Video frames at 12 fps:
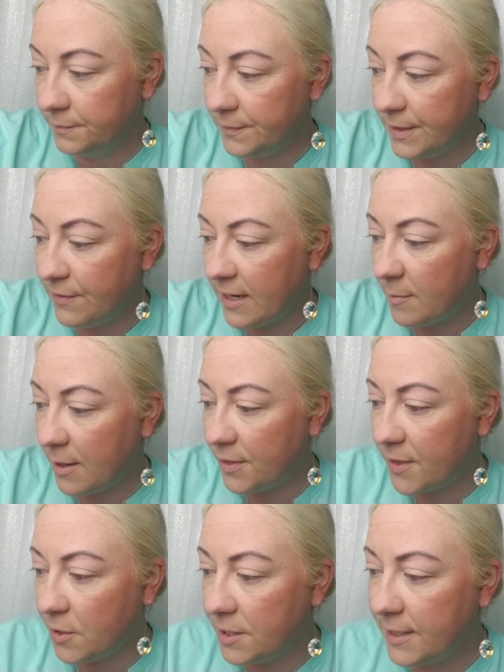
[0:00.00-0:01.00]
You've got about
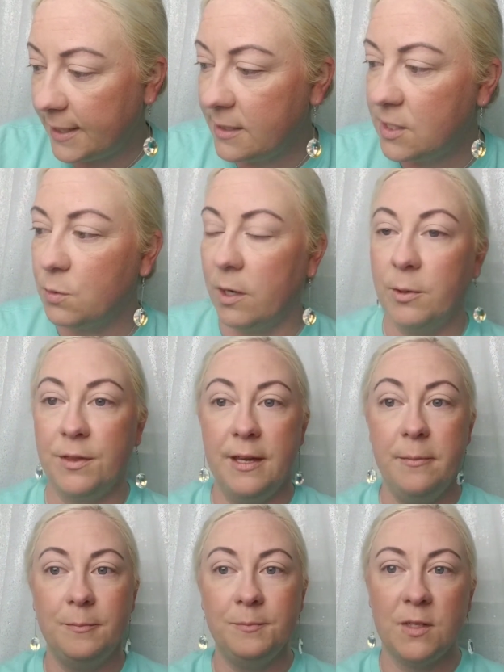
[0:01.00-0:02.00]
30 seconds to work with it.